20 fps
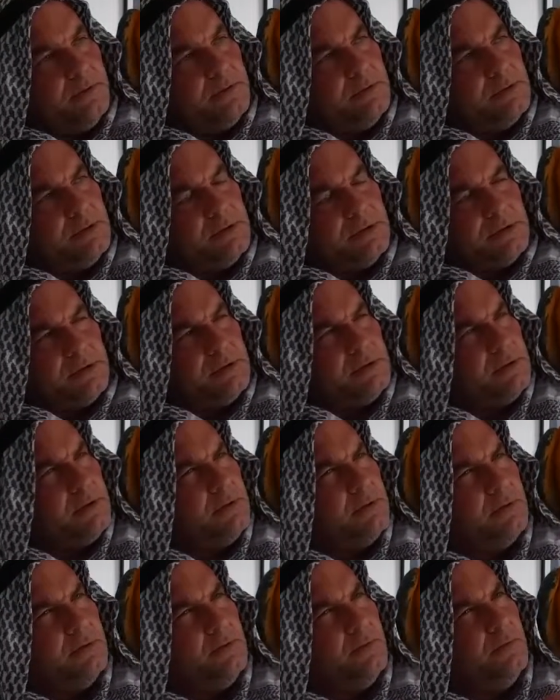
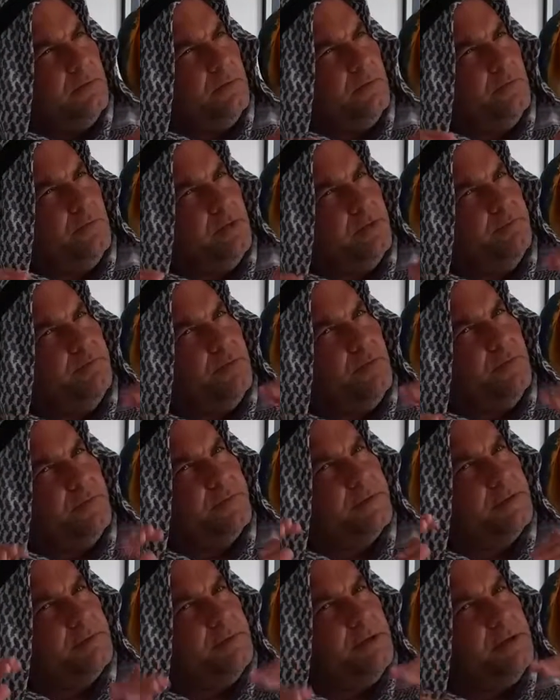So we're
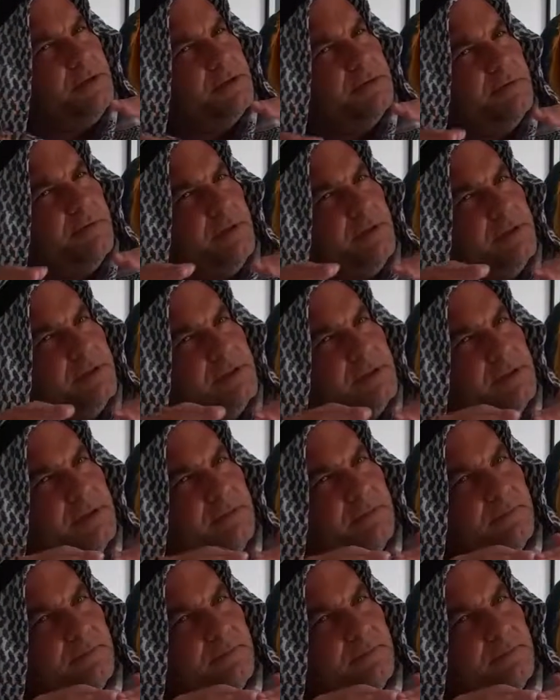both administrators.